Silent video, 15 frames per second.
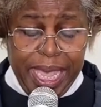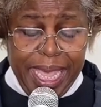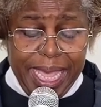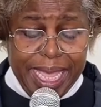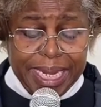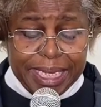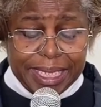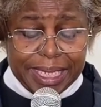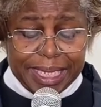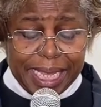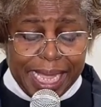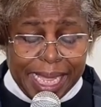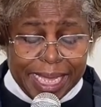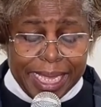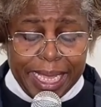It is
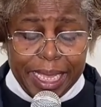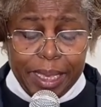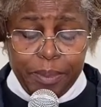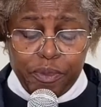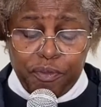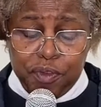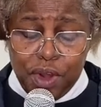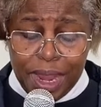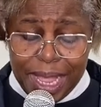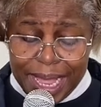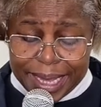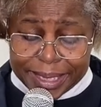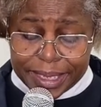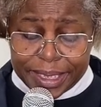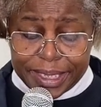time for
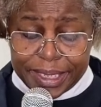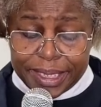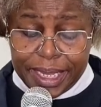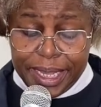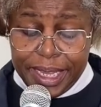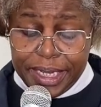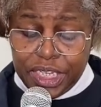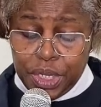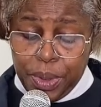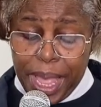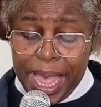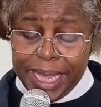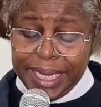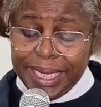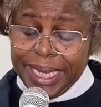us to
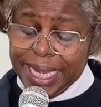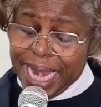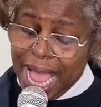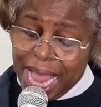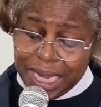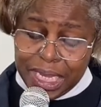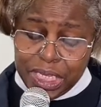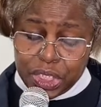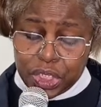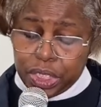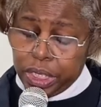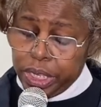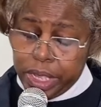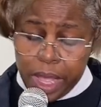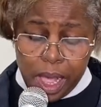
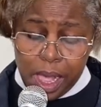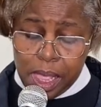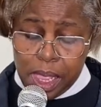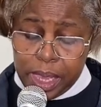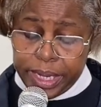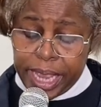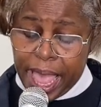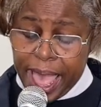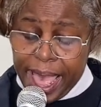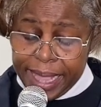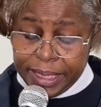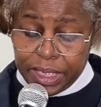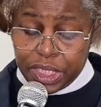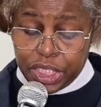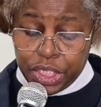acknowledge God
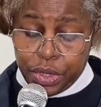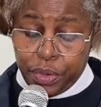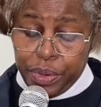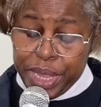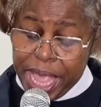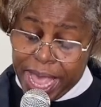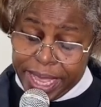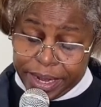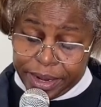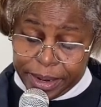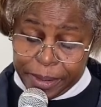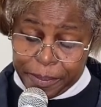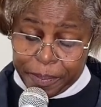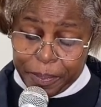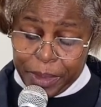as the
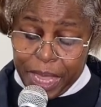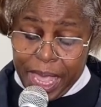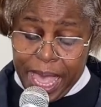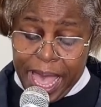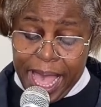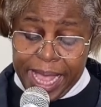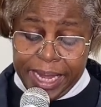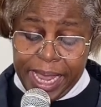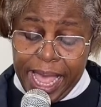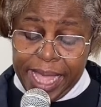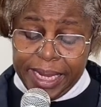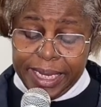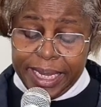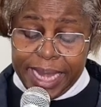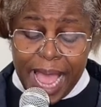creator and
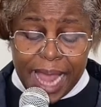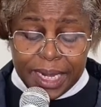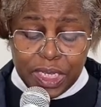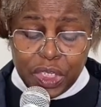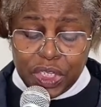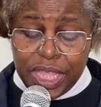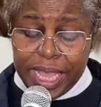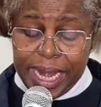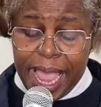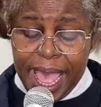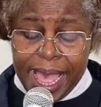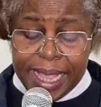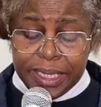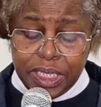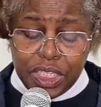acknowledge that
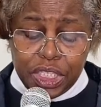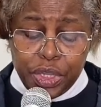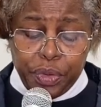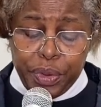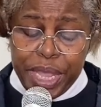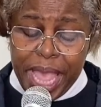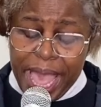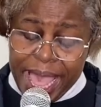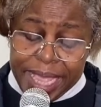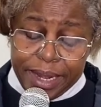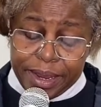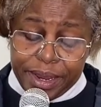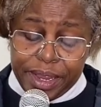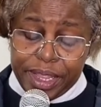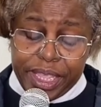as the
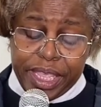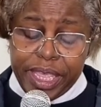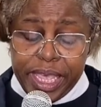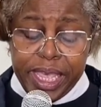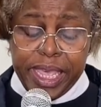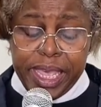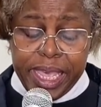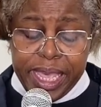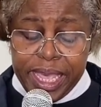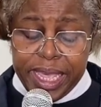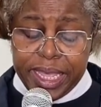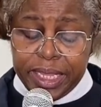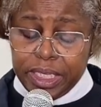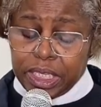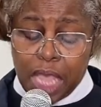creator, he
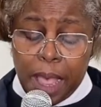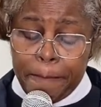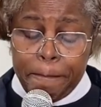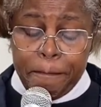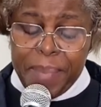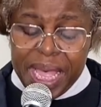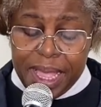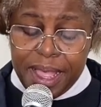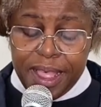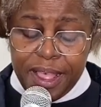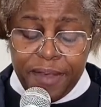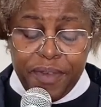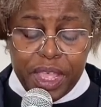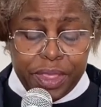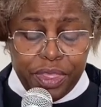is
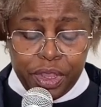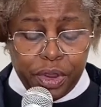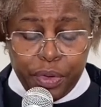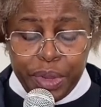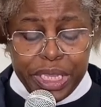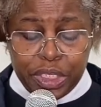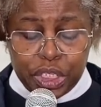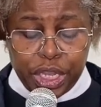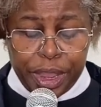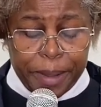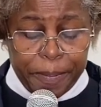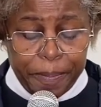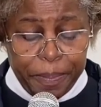above the creature.